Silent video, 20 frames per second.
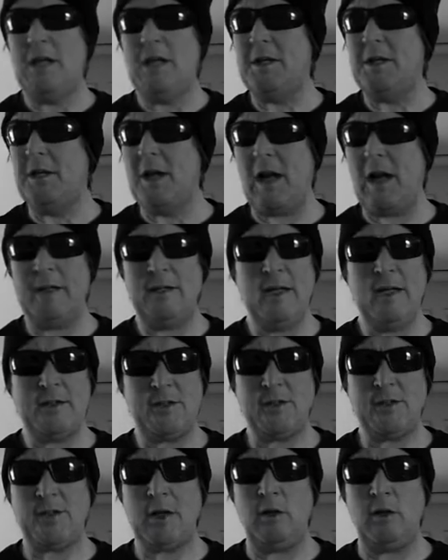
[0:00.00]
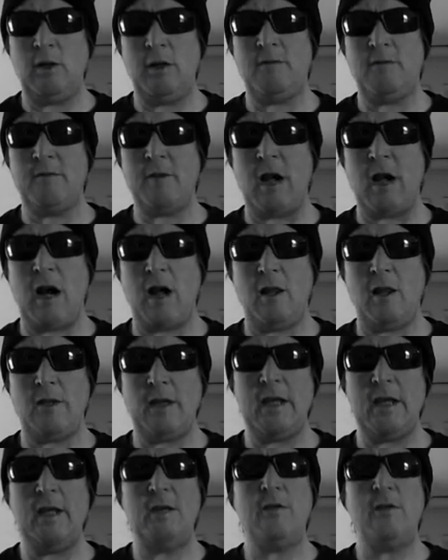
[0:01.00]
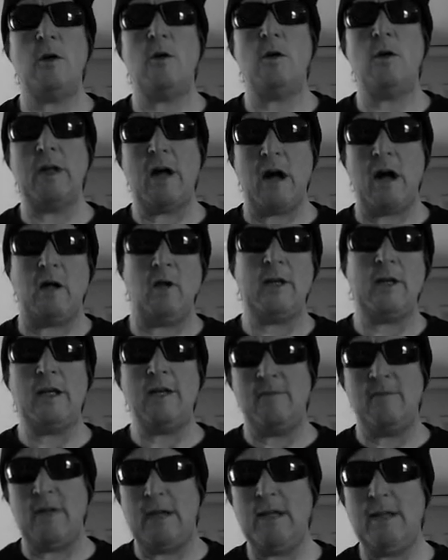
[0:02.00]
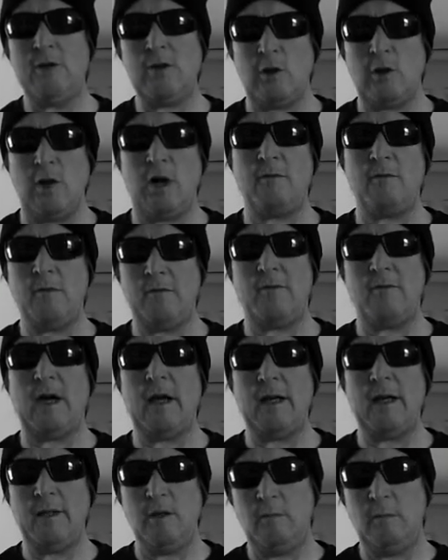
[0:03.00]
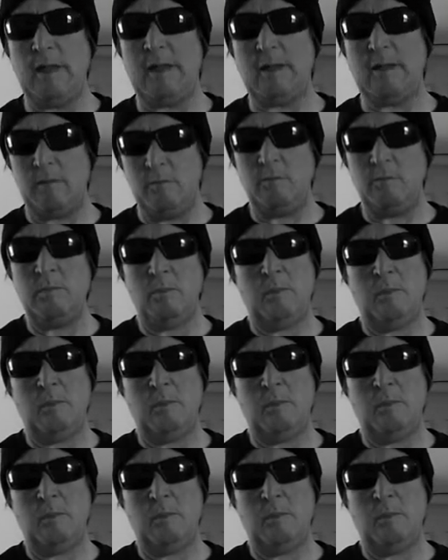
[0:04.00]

not necessarily for the holiday, though at holiday events you'll often find a big